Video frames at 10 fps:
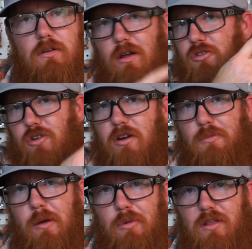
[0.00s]
I'll try to
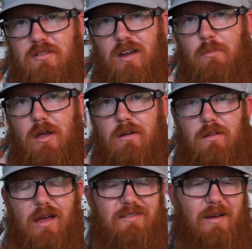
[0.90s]
remember this time. I know
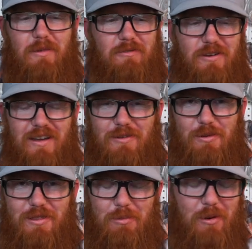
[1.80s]
last time I forgot to
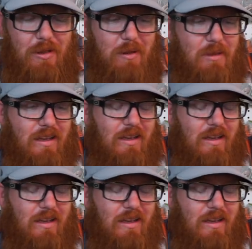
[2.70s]
put the poll up.